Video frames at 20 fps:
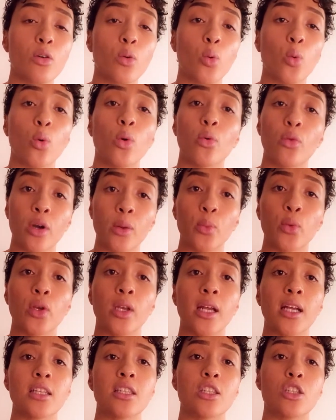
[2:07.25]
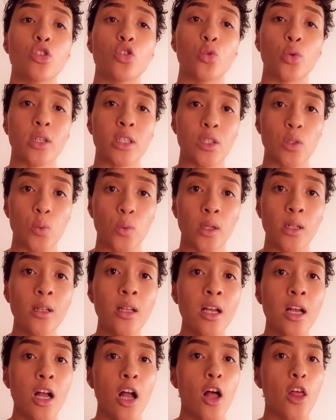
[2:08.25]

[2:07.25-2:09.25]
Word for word: or repudiates the joint will,